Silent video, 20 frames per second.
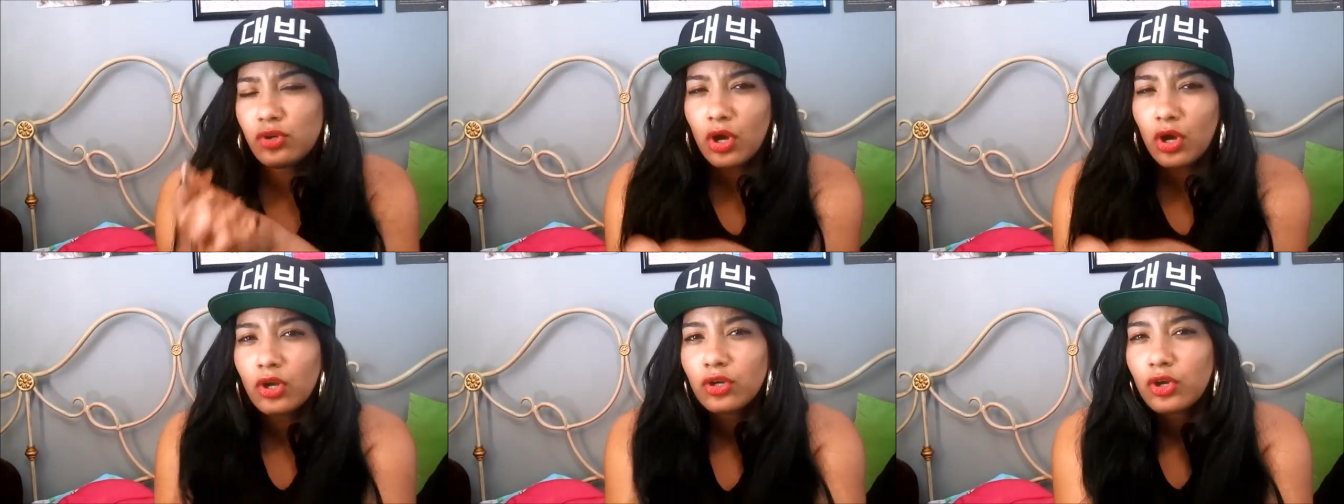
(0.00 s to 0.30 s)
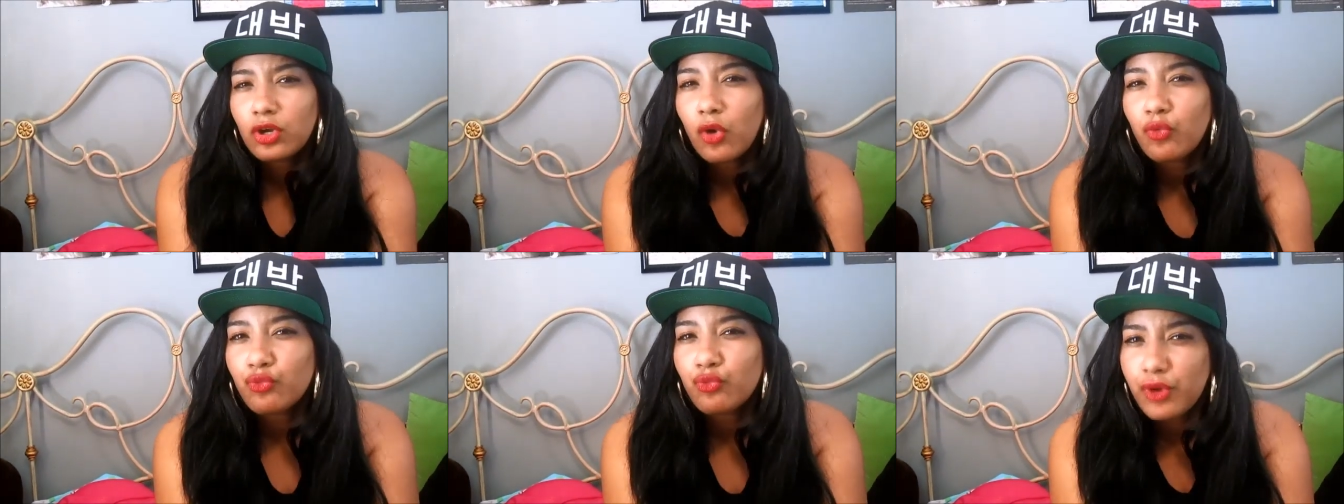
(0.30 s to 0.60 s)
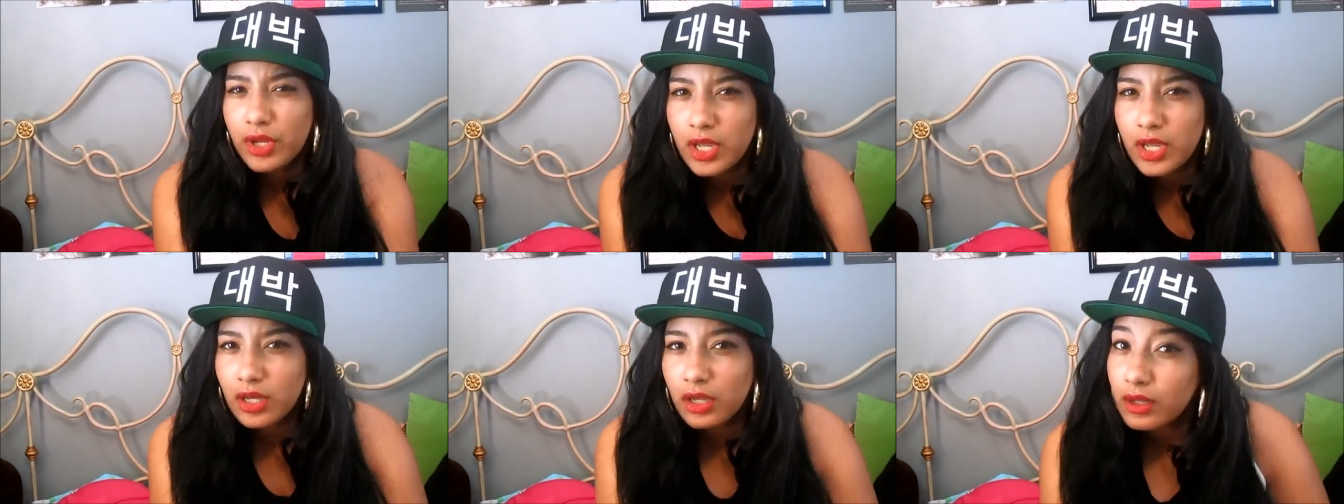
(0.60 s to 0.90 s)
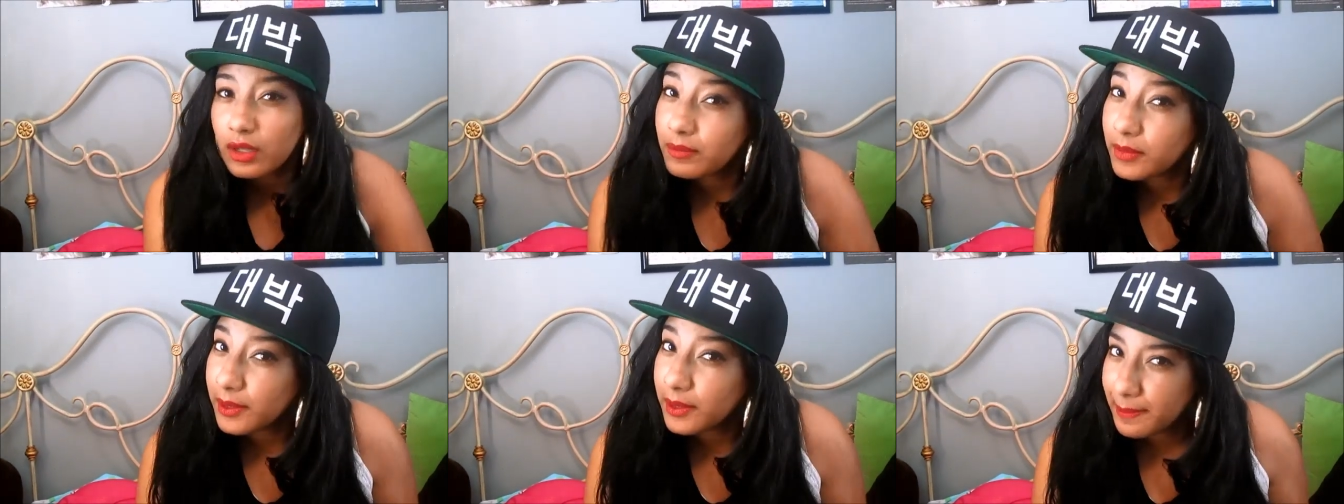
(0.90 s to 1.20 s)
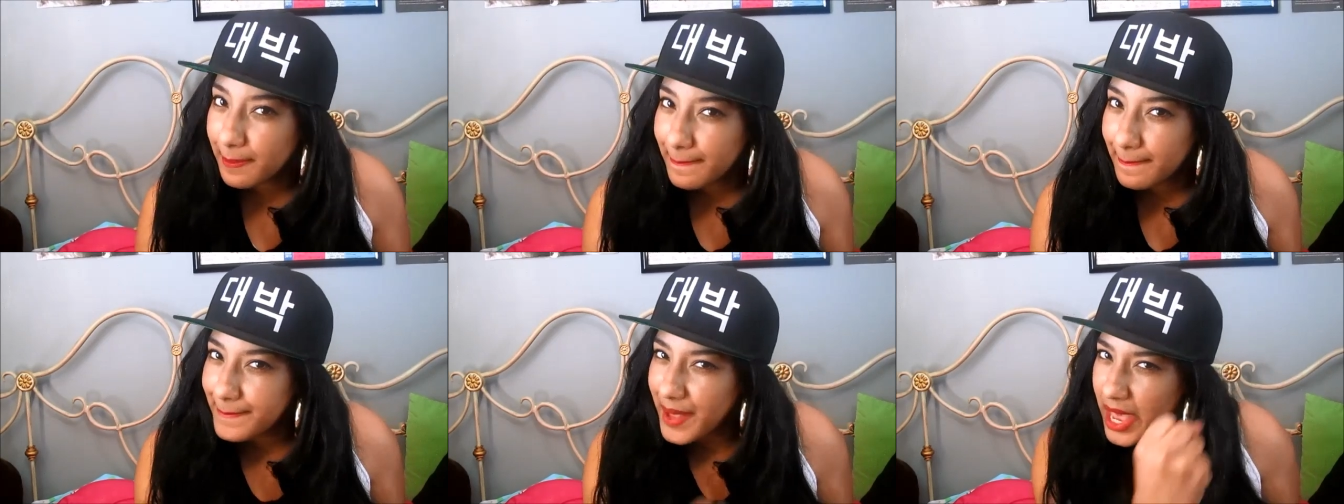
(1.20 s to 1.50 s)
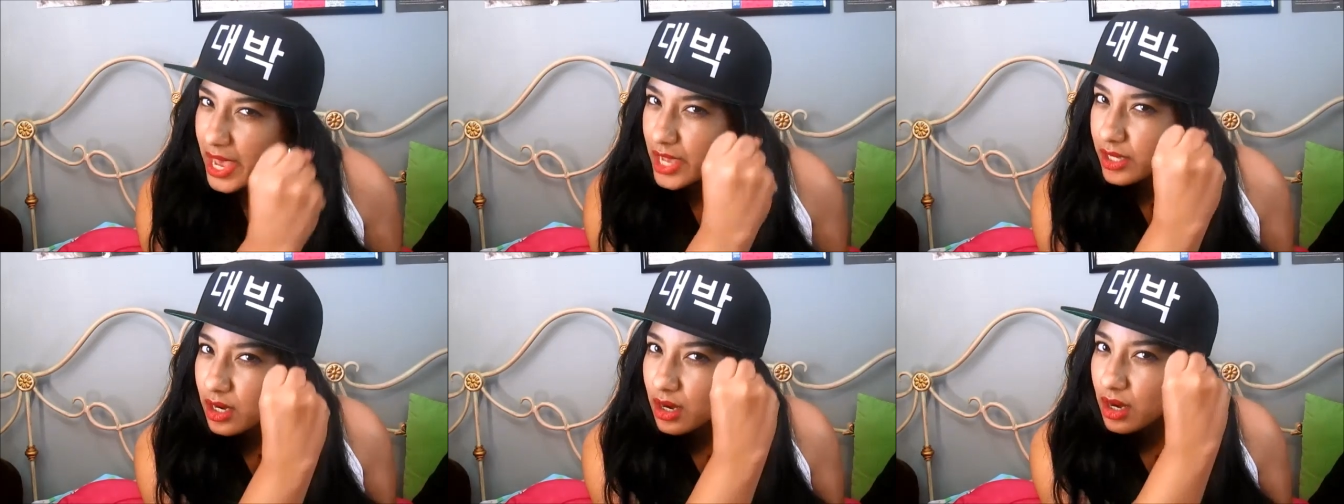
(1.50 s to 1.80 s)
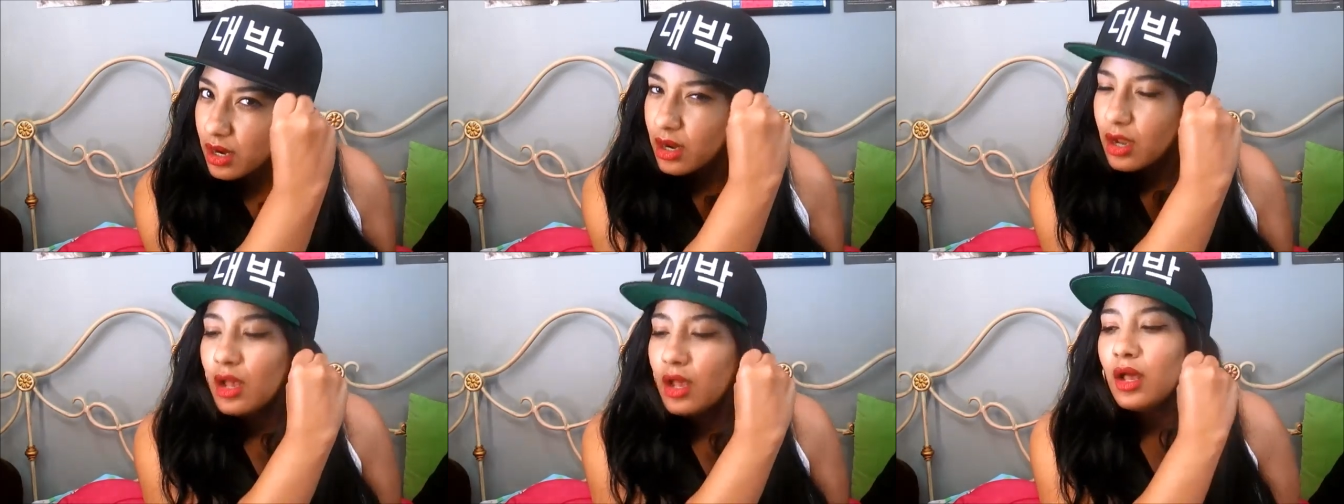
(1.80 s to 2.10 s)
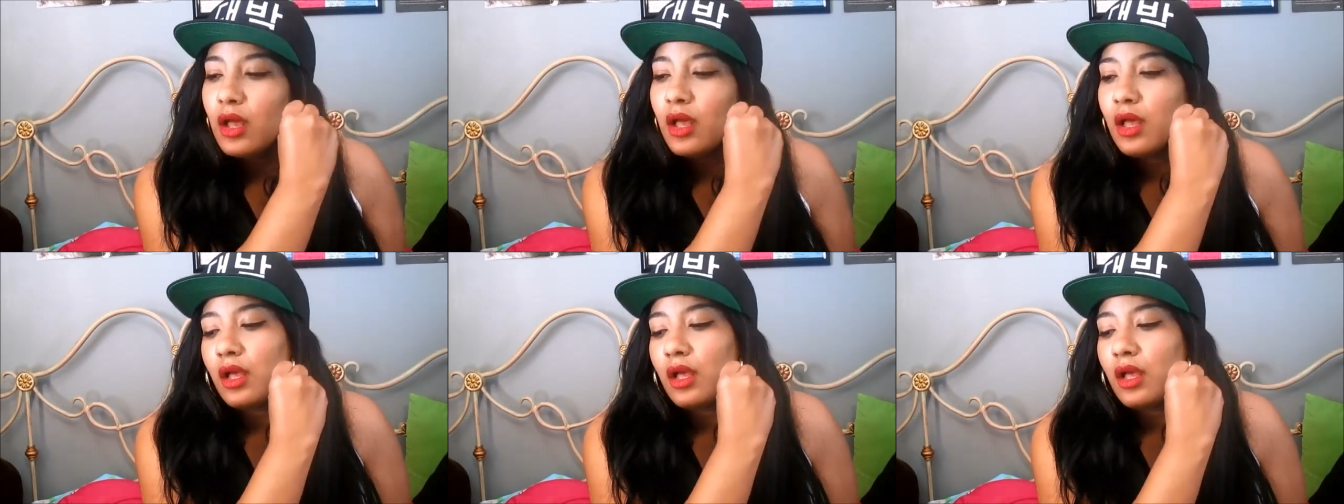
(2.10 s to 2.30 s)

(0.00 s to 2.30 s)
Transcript: your Korean can be better.